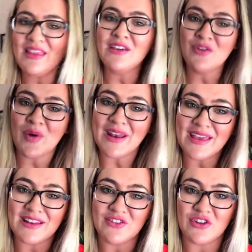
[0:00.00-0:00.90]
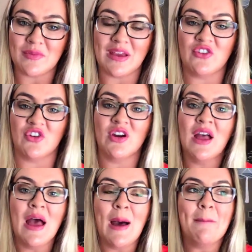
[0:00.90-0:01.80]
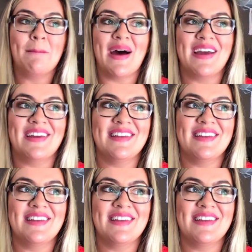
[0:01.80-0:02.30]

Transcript: You want to get into your major, but